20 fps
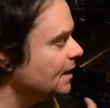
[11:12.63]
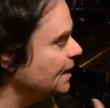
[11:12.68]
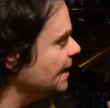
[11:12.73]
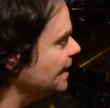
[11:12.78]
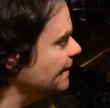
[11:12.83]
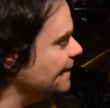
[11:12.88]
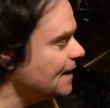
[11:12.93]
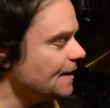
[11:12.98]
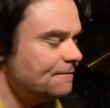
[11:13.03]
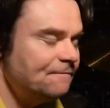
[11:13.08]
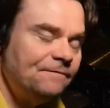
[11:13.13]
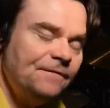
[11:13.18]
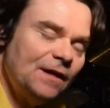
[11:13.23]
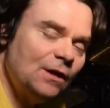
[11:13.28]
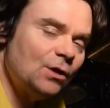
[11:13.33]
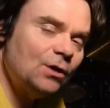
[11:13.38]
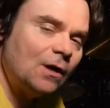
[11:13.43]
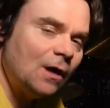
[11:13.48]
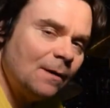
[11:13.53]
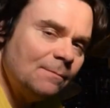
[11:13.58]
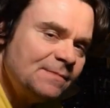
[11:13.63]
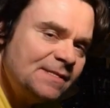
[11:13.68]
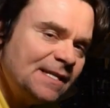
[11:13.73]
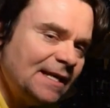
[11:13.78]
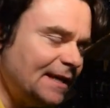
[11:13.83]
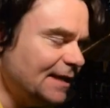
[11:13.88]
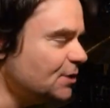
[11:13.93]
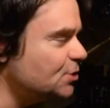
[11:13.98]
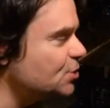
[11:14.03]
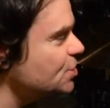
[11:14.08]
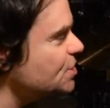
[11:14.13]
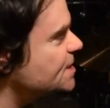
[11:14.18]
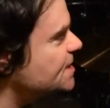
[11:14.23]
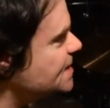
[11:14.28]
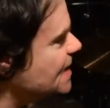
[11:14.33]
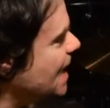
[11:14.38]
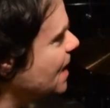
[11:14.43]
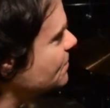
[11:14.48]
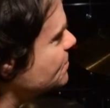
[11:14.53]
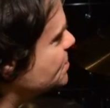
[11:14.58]
And that fill comes in, it just
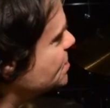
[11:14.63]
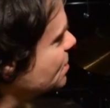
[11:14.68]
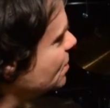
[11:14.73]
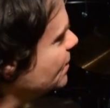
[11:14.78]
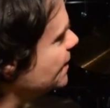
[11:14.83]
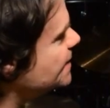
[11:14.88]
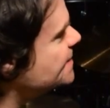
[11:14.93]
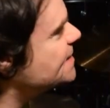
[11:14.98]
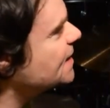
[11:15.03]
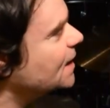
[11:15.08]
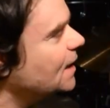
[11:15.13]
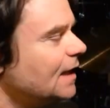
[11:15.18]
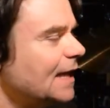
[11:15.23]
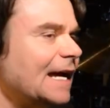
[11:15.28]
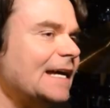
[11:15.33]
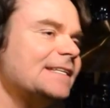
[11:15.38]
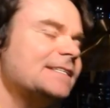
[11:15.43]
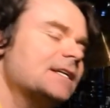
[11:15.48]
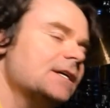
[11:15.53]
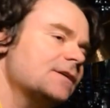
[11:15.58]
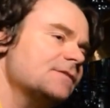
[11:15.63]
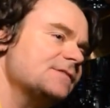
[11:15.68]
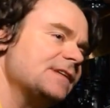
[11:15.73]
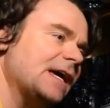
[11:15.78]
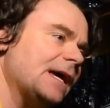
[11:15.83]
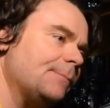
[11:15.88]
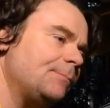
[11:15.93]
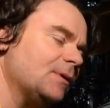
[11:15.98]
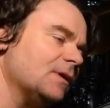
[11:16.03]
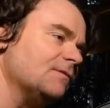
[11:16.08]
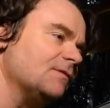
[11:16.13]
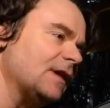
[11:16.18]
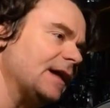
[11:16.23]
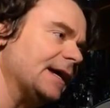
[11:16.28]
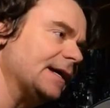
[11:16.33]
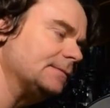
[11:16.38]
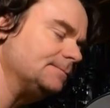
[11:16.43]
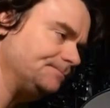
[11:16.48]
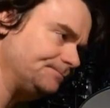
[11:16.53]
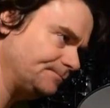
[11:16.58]
sounds so, it's a classic example of like,